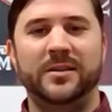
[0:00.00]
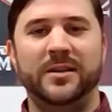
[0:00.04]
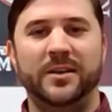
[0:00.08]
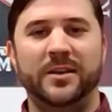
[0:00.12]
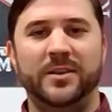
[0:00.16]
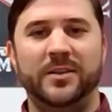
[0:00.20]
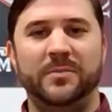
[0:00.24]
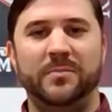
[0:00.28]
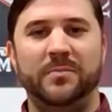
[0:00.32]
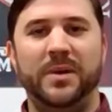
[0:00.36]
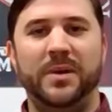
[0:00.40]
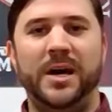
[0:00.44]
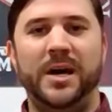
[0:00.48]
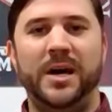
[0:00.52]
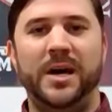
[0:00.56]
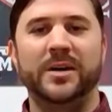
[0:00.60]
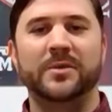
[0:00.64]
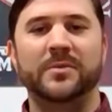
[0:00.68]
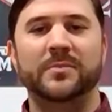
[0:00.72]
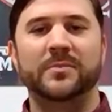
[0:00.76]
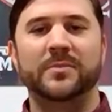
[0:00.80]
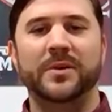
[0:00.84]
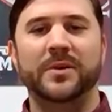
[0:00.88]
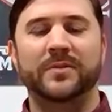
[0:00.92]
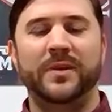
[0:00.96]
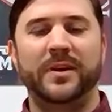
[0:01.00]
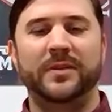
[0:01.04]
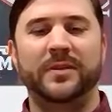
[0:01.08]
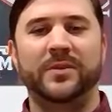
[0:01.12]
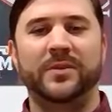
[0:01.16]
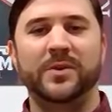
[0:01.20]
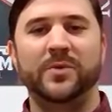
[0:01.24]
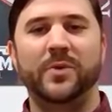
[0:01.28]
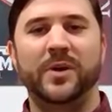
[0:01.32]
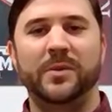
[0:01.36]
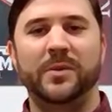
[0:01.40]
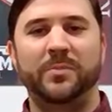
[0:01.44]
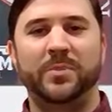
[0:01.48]
at the bottom of every
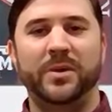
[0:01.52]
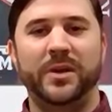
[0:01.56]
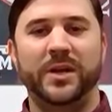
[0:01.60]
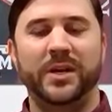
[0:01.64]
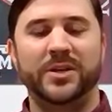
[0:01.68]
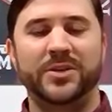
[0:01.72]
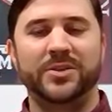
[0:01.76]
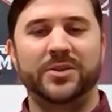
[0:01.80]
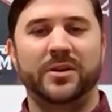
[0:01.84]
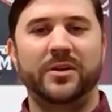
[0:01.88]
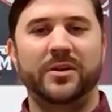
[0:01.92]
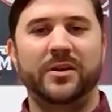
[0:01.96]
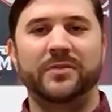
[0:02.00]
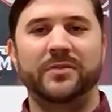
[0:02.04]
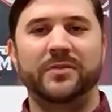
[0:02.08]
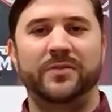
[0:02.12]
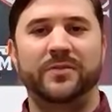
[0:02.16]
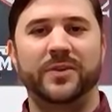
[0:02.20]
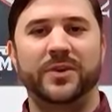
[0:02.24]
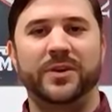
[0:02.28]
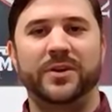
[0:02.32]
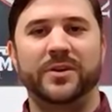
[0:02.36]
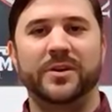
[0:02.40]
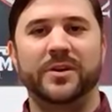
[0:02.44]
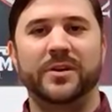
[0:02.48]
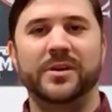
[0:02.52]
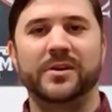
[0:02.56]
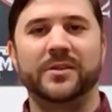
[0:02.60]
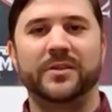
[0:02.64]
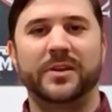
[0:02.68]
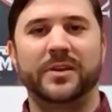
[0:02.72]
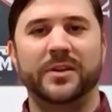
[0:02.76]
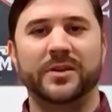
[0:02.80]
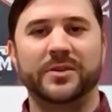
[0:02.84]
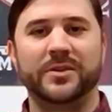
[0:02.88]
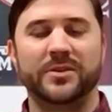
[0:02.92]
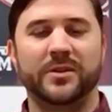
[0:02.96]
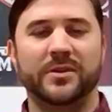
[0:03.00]
web page on our footer,
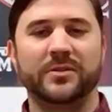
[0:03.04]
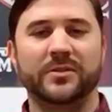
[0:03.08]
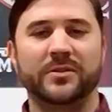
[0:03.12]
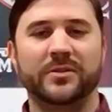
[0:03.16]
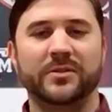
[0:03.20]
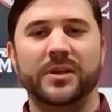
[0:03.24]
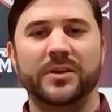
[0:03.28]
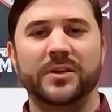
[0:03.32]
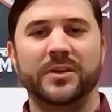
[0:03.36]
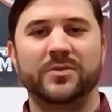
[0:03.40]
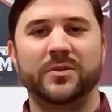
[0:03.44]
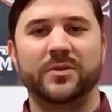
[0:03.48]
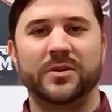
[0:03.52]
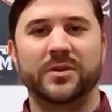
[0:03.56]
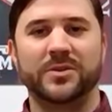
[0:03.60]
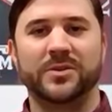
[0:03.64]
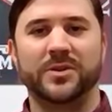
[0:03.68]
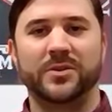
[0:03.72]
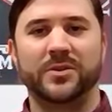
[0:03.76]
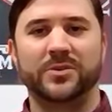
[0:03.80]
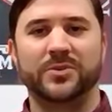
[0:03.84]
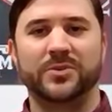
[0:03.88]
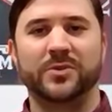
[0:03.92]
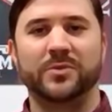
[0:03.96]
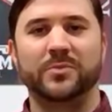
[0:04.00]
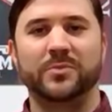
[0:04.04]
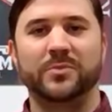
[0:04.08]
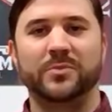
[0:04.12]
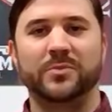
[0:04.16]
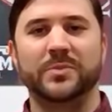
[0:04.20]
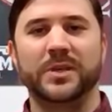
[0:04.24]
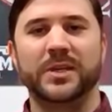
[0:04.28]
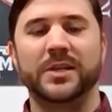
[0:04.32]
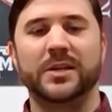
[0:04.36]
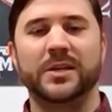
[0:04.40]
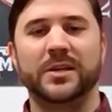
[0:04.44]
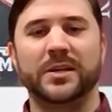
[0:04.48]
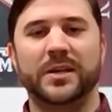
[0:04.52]
there's our link to our social
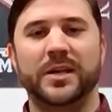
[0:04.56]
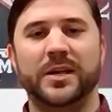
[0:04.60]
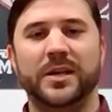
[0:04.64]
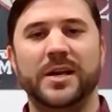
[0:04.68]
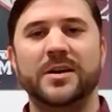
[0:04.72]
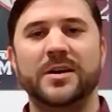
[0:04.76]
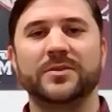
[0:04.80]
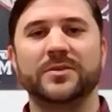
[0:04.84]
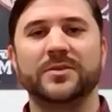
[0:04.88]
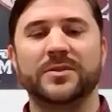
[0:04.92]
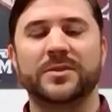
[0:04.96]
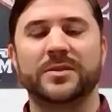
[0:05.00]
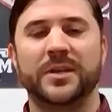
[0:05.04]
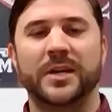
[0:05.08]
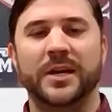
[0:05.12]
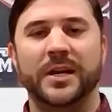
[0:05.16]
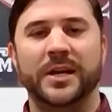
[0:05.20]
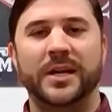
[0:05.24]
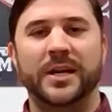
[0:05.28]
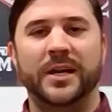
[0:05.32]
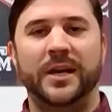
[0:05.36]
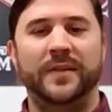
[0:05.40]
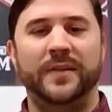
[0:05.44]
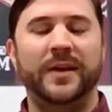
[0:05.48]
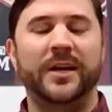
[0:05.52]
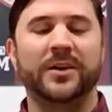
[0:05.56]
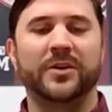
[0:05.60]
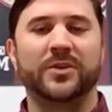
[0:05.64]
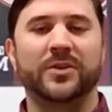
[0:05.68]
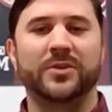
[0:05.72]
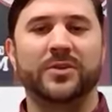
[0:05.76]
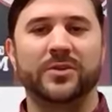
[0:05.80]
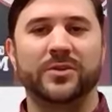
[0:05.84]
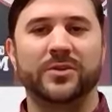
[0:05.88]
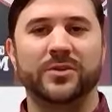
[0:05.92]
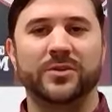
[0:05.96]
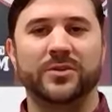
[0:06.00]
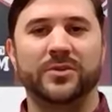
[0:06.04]
media accounts, and that
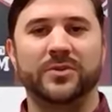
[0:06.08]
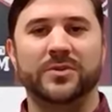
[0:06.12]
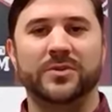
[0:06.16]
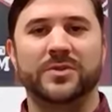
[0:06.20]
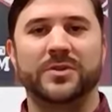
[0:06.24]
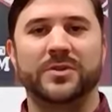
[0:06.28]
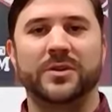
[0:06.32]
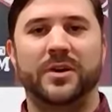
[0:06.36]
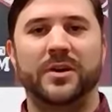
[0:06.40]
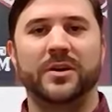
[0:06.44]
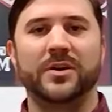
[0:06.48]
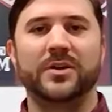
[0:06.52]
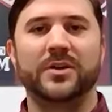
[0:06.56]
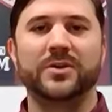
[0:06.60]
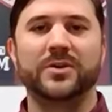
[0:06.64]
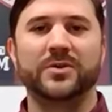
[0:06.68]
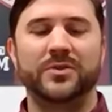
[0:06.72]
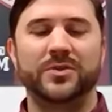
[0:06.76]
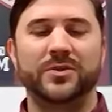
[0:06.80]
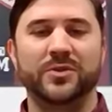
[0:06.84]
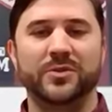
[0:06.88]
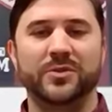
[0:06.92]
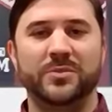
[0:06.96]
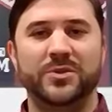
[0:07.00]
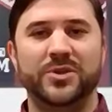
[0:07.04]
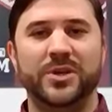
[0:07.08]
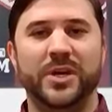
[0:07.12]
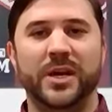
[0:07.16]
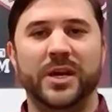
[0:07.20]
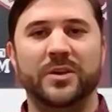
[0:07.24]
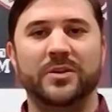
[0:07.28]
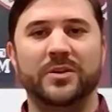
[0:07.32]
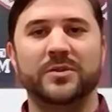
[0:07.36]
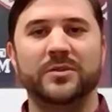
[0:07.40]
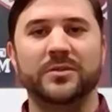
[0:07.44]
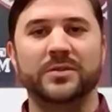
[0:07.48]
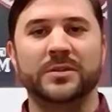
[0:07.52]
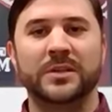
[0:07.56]
includes our YouTube
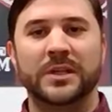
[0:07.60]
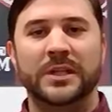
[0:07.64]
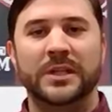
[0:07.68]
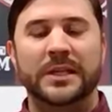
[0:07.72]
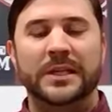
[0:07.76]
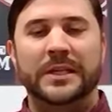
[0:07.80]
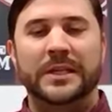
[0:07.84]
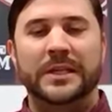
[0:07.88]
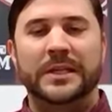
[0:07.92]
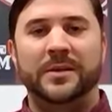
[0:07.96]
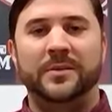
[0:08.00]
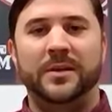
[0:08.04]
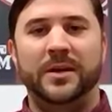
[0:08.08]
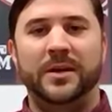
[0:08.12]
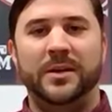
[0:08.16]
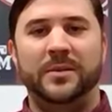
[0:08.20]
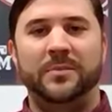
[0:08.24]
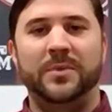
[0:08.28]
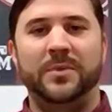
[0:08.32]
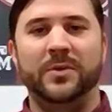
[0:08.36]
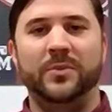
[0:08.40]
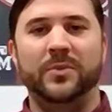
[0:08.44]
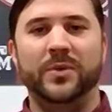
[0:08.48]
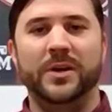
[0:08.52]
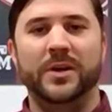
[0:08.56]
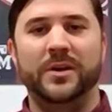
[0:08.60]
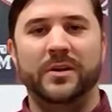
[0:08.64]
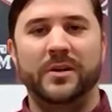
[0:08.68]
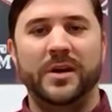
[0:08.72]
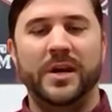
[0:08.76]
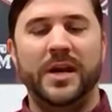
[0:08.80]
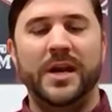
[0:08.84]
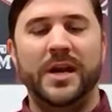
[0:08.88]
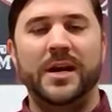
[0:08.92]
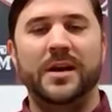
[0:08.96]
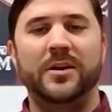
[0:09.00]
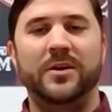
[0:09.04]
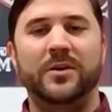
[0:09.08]
channel. But we are
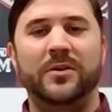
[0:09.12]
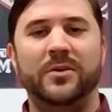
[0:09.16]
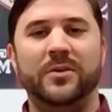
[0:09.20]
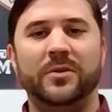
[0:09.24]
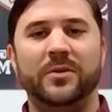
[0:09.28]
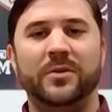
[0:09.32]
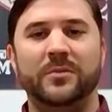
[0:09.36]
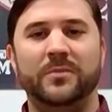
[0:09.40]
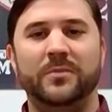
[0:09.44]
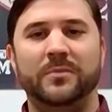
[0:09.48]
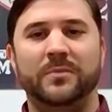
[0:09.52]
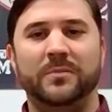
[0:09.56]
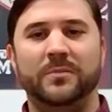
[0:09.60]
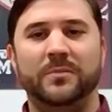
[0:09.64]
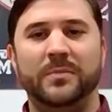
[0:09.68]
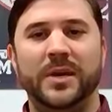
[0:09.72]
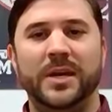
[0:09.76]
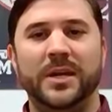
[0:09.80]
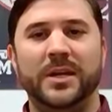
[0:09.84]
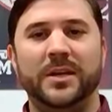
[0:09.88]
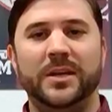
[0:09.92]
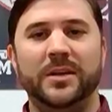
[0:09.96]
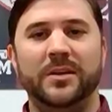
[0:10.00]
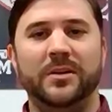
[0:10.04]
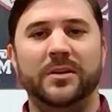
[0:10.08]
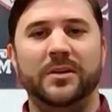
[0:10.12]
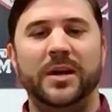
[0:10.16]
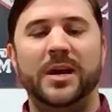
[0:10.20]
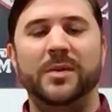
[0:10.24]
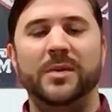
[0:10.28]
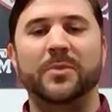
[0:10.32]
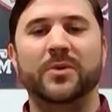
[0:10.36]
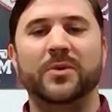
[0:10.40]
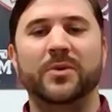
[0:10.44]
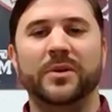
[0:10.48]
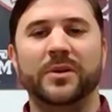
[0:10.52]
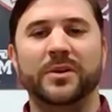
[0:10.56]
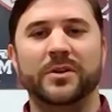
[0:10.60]
now making a lot
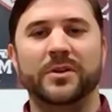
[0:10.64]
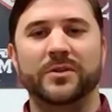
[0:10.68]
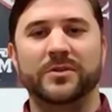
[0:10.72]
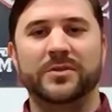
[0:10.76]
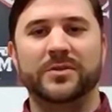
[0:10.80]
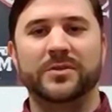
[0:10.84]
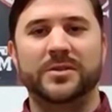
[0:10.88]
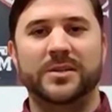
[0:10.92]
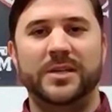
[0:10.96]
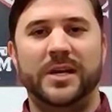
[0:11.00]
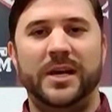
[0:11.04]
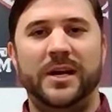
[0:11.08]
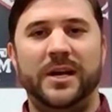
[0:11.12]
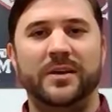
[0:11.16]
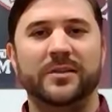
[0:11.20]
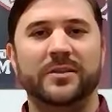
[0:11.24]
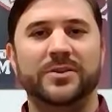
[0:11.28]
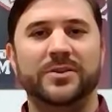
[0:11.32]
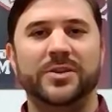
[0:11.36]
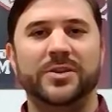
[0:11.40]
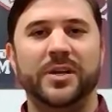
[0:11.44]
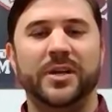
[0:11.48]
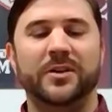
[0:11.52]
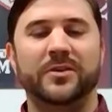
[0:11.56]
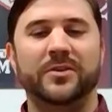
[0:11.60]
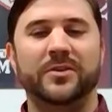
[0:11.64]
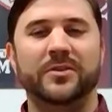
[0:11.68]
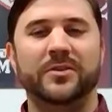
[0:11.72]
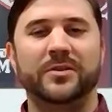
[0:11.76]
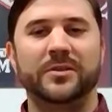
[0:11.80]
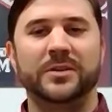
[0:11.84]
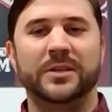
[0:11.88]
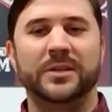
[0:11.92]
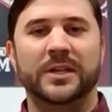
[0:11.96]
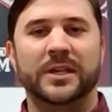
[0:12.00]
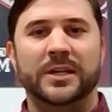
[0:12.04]
more use out of the channel.